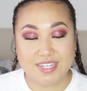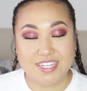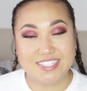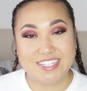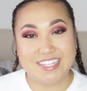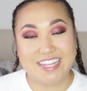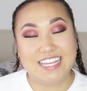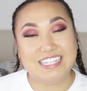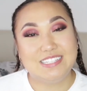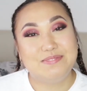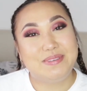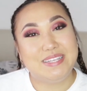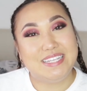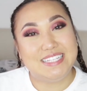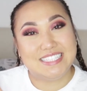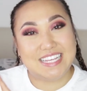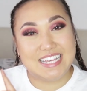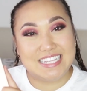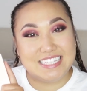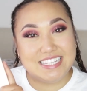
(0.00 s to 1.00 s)
So that's me
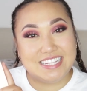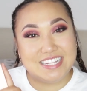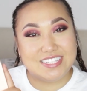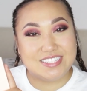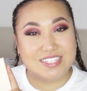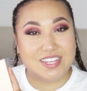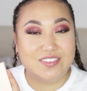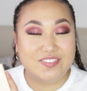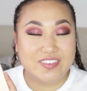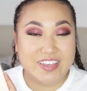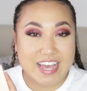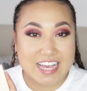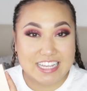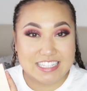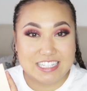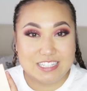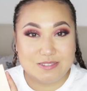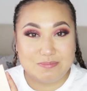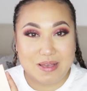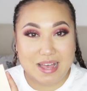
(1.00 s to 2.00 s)
testing the Sophie
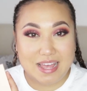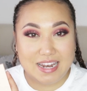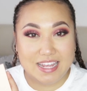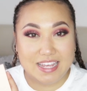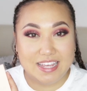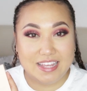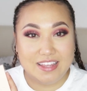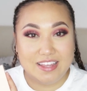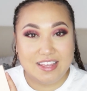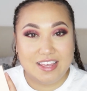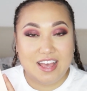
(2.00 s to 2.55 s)
X's palette.